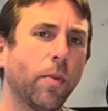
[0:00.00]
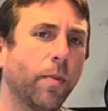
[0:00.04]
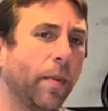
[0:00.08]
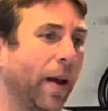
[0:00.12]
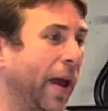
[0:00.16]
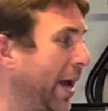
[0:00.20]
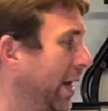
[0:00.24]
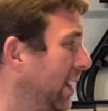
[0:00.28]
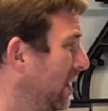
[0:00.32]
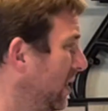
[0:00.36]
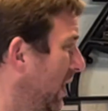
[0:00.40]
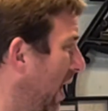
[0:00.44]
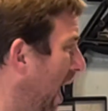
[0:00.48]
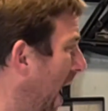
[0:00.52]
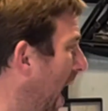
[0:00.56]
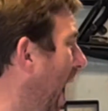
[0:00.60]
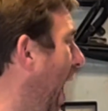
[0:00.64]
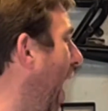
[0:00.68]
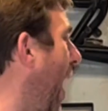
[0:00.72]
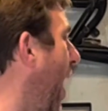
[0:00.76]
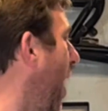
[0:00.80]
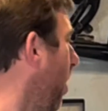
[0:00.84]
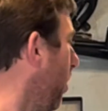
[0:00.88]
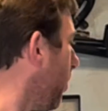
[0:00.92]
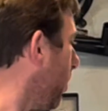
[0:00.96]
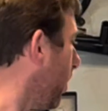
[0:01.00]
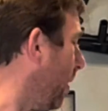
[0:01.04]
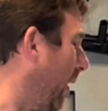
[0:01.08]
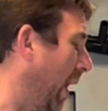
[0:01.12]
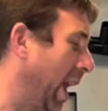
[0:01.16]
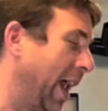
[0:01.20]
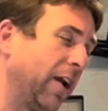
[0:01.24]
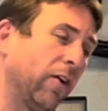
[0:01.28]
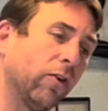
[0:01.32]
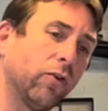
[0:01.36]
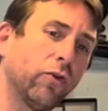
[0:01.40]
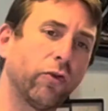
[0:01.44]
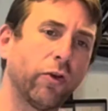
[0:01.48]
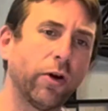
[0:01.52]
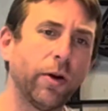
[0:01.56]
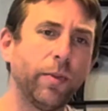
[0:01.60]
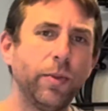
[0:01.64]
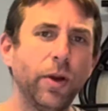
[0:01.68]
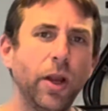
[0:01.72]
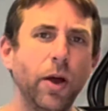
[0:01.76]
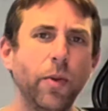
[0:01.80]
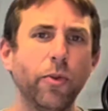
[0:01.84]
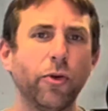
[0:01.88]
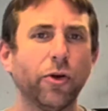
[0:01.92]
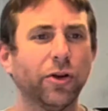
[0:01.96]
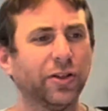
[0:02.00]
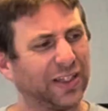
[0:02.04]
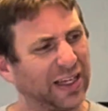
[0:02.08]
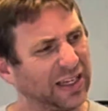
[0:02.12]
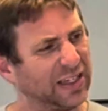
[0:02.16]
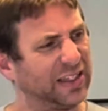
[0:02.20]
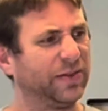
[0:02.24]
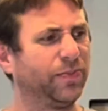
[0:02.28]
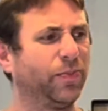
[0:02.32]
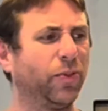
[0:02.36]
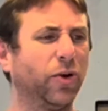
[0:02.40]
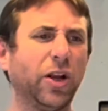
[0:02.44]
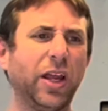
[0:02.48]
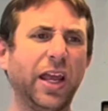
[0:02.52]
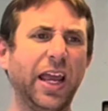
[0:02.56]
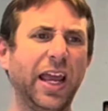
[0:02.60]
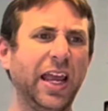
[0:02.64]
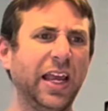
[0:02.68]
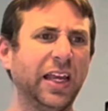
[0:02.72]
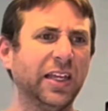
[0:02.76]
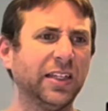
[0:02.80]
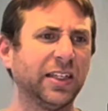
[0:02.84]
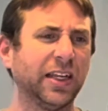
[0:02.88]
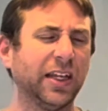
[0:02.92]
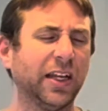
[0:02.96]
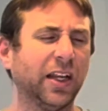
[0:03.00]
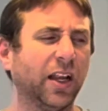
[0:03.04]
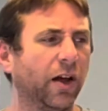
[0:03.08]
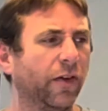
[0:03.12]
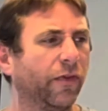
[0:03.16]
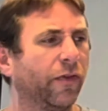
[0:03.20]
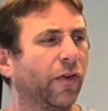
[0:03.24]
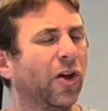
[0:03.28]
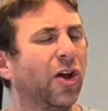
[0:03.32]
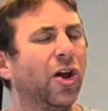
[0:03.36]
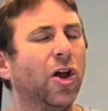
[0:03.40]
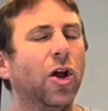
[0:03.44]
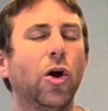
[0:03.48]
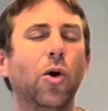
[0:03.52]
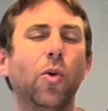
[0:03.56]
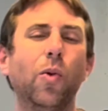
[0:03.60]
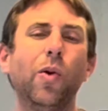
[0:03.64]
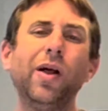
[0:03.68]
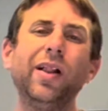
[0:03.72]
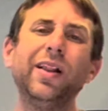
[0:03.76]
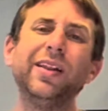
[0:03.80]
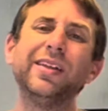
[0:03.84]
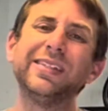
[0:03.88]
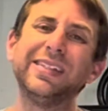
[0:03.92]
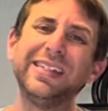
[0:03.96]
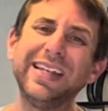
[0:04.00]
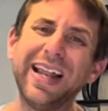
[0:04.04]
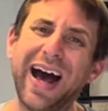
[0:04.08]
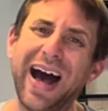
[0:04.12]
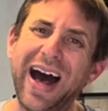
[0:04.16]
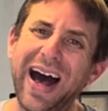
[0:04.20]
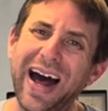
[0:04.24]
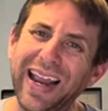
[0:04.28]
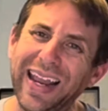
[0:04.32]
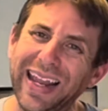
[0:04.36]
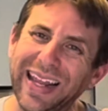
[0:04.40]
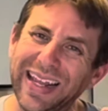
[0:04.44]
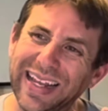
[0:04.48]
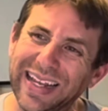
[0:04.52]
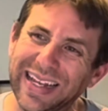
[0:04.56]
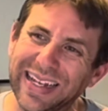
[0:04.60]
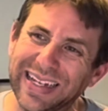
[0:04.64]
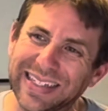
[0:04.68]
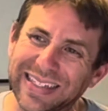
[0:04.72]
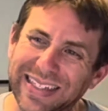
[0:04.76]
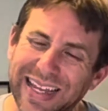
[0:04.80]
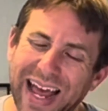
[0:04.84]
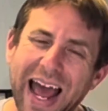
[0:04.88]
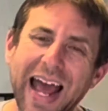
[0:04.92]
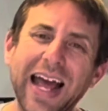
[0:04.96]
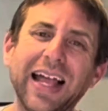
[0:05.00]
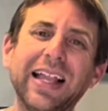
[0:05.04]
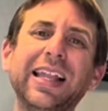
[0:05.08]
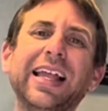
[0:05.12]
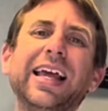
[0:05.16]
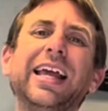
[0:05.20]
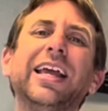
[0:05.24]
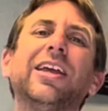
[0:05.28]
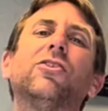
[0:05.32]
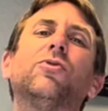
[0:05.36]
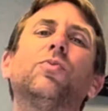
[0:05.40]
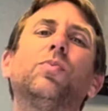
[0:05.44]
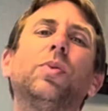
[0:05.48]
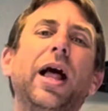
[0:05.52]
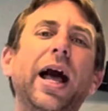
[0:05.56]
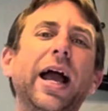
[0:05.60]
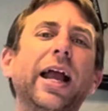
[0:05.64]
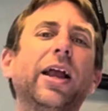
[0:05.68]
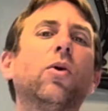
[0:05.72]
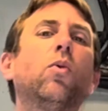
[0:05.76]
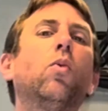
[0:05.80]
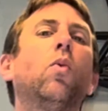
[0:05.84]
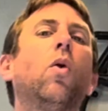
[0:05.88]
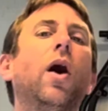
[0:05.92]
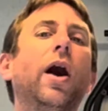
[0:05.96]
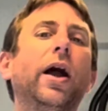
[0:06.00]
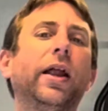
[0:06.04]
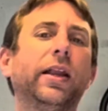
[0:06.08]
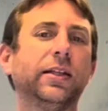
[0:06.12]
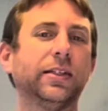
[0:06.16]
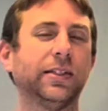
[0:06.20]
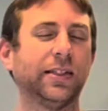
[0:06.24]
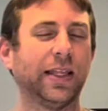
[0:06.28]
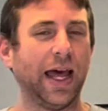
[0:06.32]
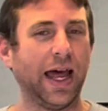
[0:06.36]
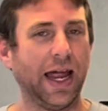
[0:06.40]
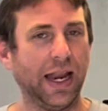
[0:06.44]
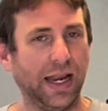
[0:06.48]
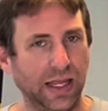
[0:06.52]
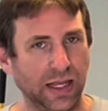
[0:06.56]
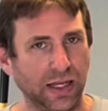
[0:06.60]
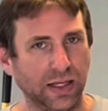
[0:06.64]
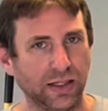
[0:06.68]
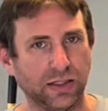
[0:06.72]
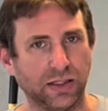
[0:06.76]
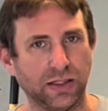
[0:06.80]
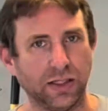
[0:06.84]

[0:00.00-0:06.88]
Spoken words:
makes, the higher the lateral grip number is. That's pretty easy enough. Well, it's not exactly as black and white as that is.